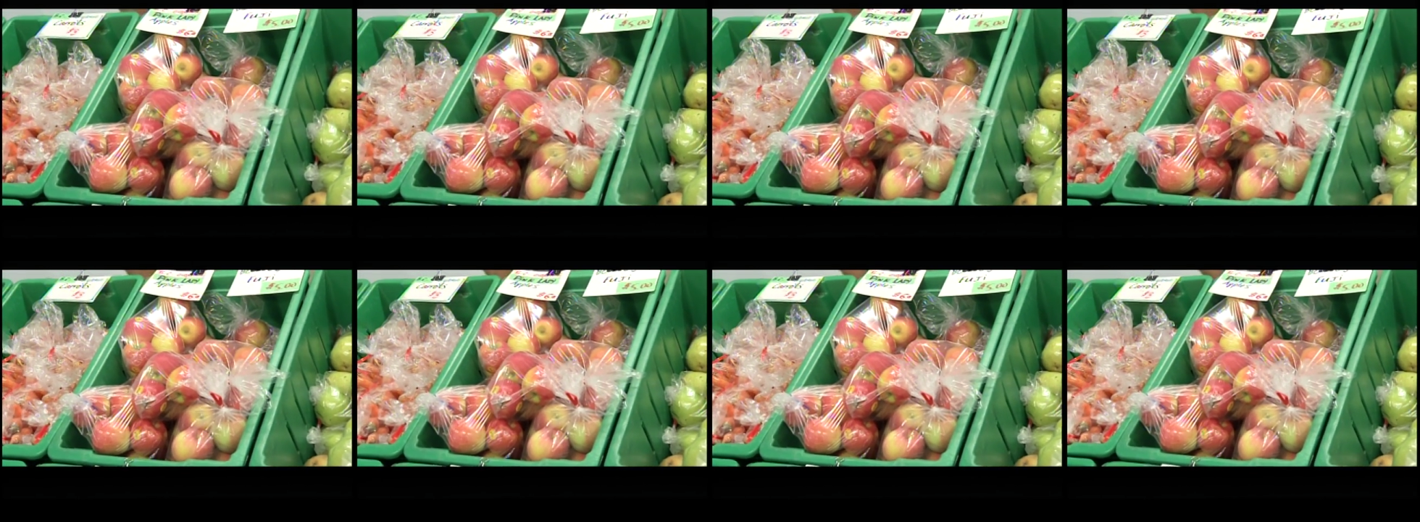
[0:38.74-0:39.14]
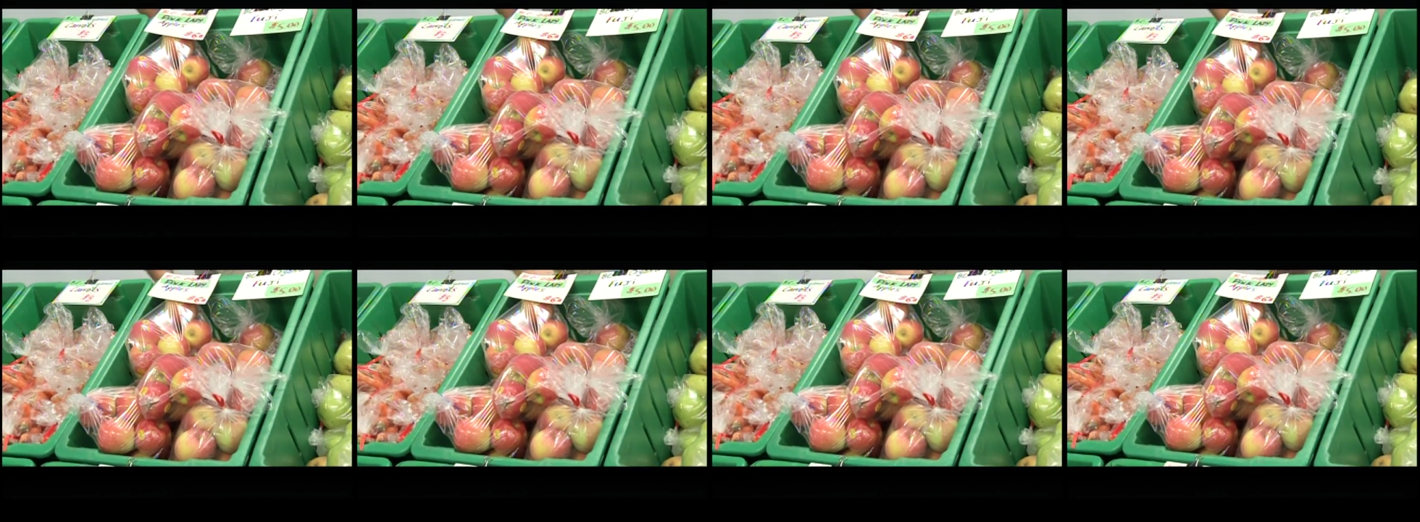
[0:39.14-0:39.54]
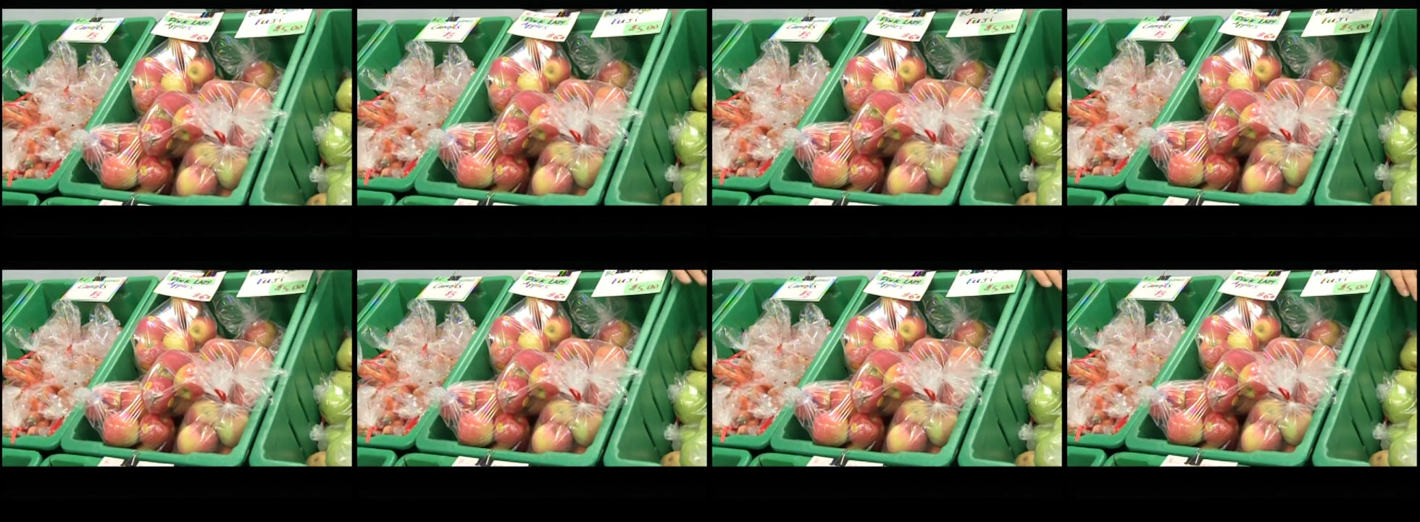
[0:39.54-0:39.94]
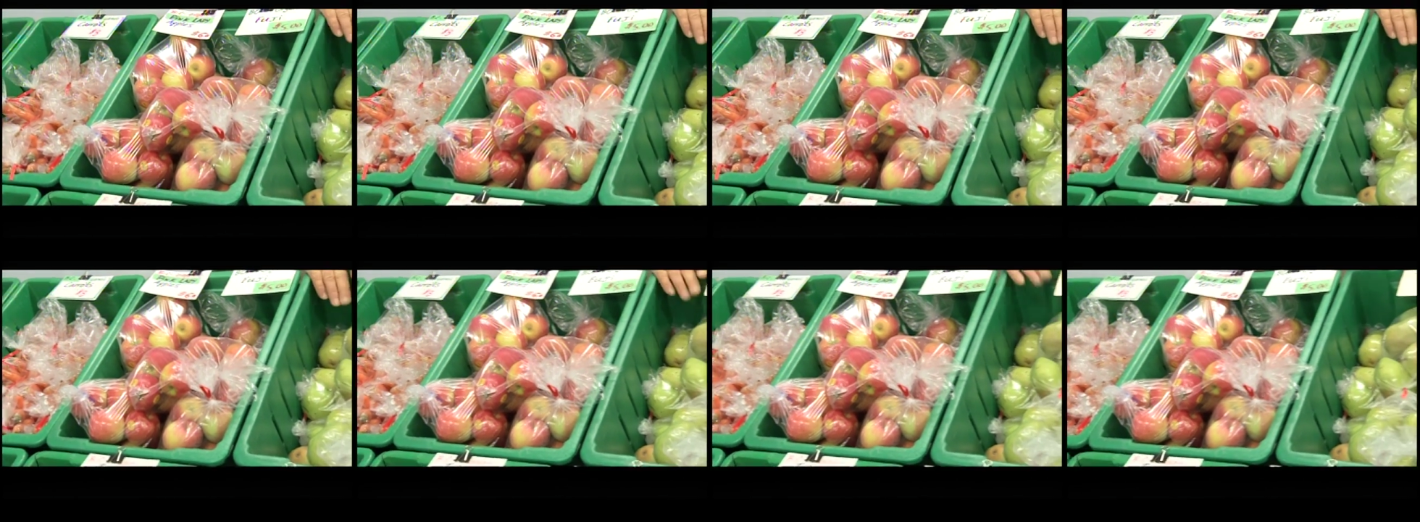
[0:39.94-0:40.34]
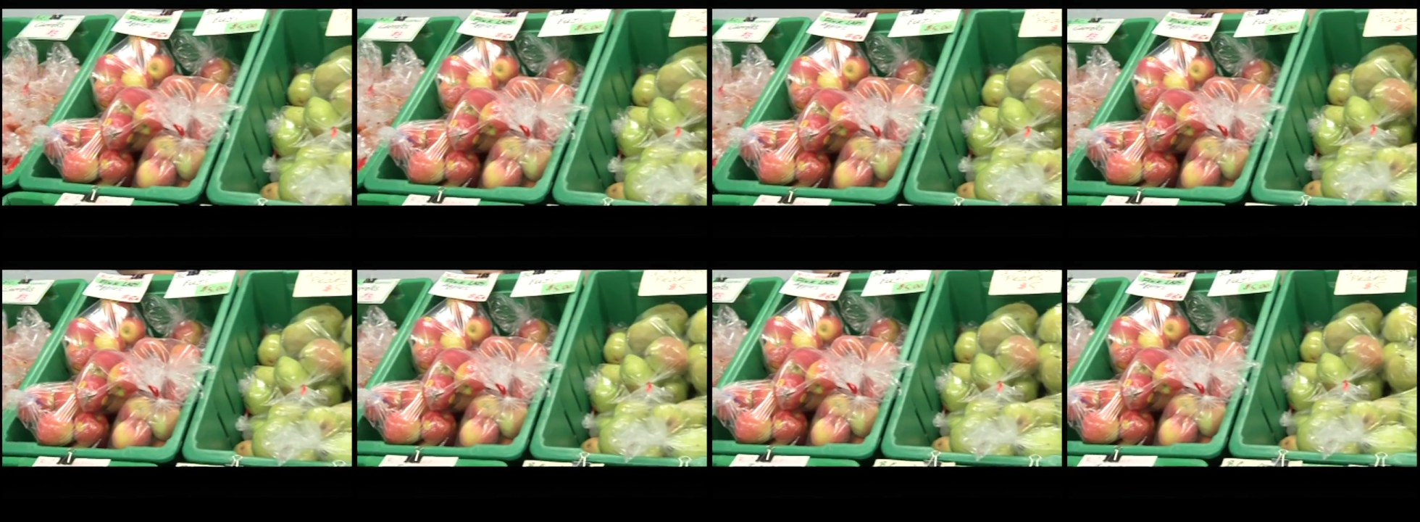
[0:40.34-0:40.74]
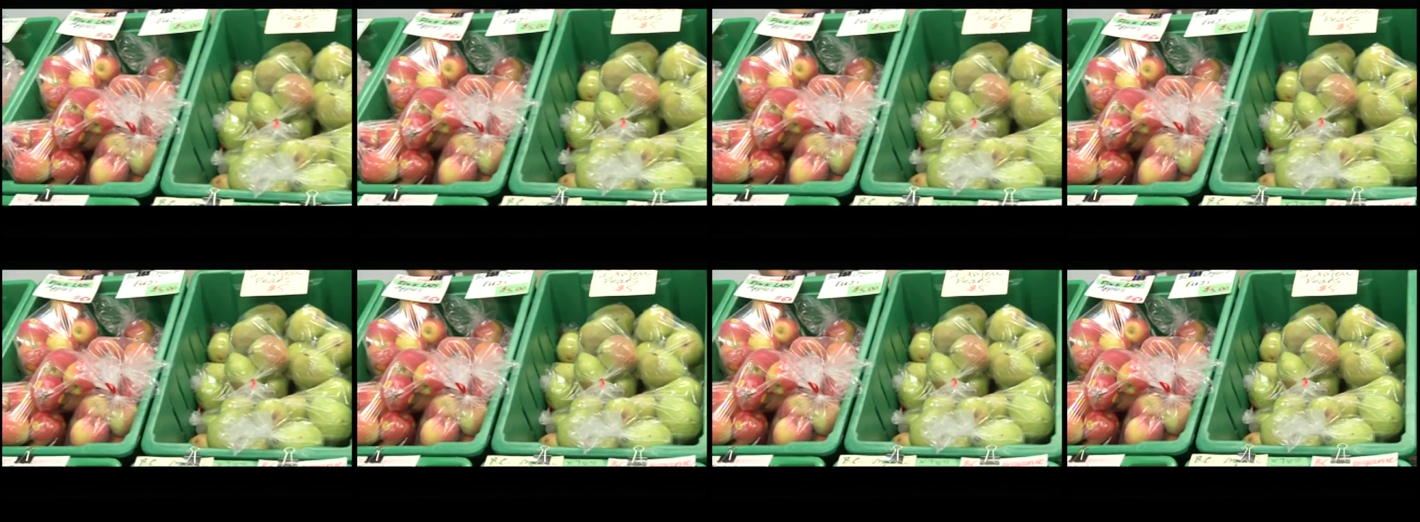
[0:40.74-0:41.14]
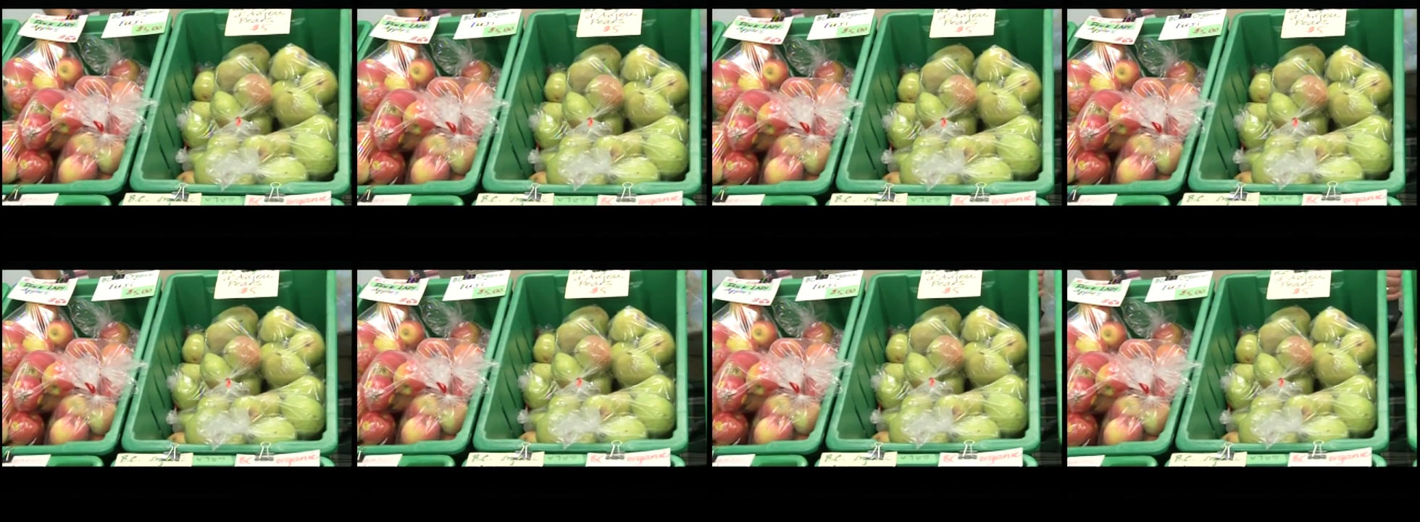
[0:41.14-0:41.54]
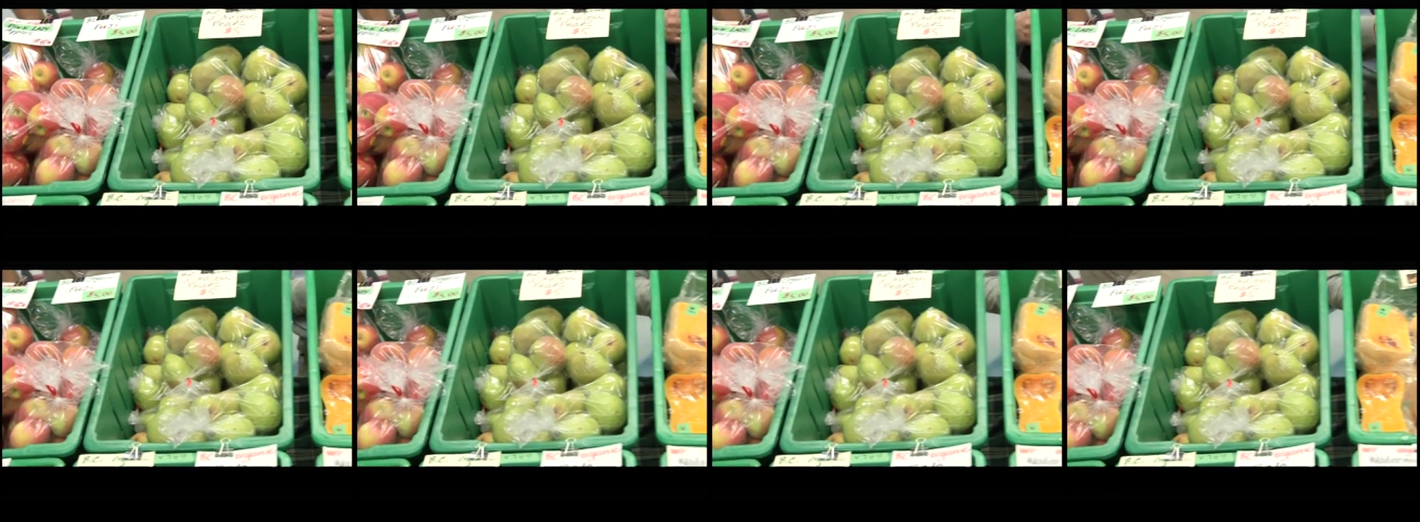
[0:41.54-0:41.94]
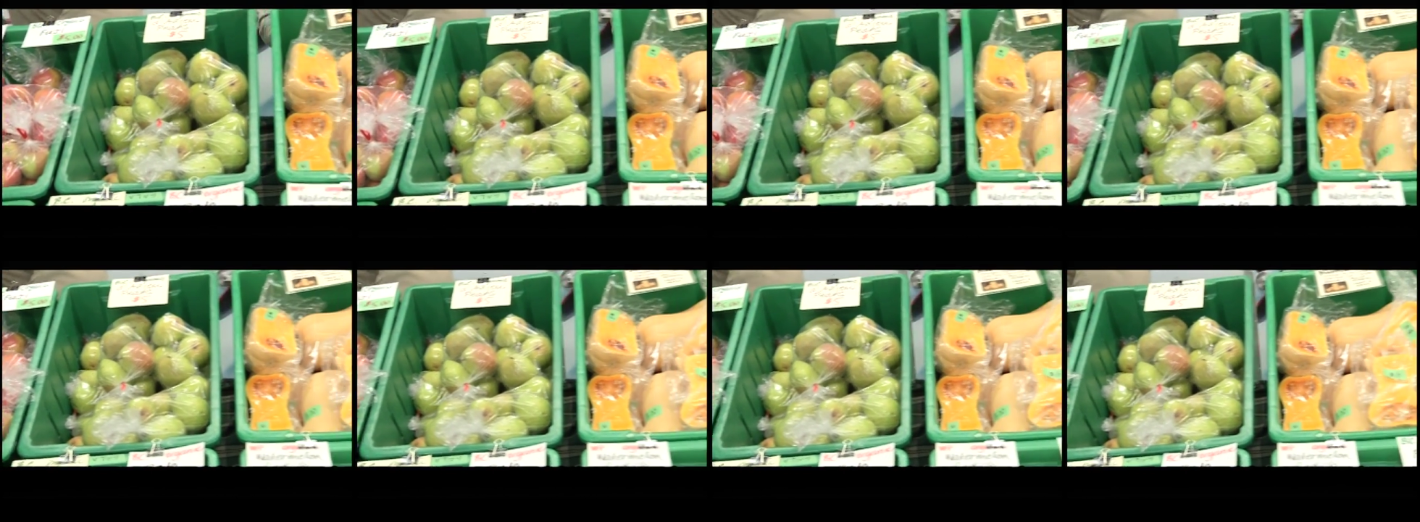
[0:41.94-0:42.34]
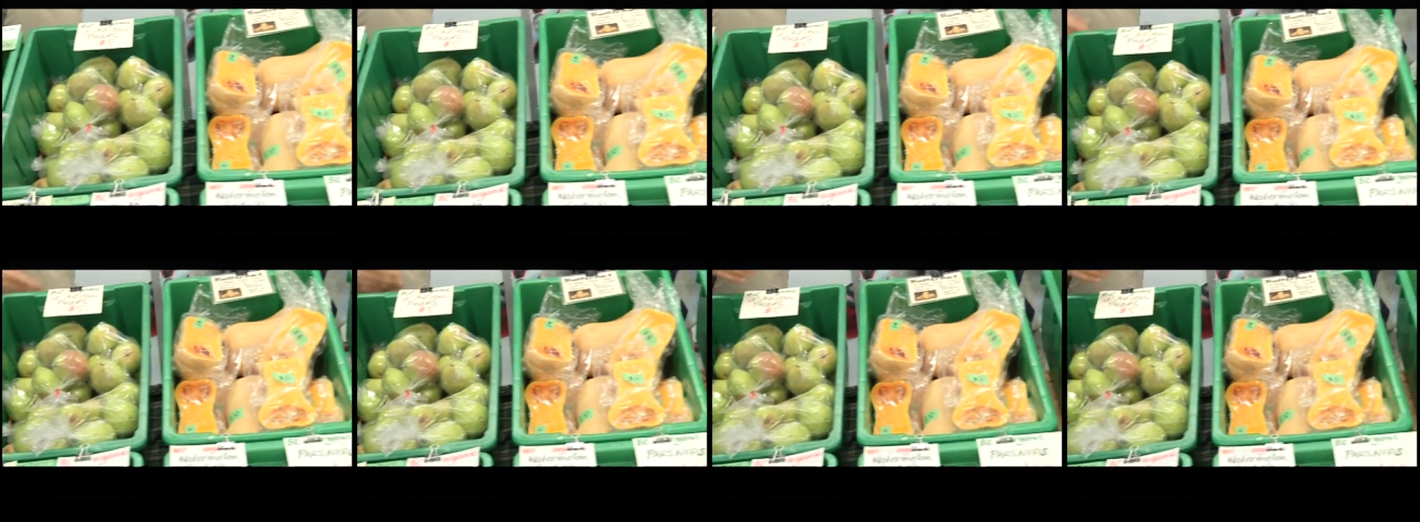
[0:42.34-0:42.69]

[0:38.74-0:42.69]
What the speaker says: (no speaker visible)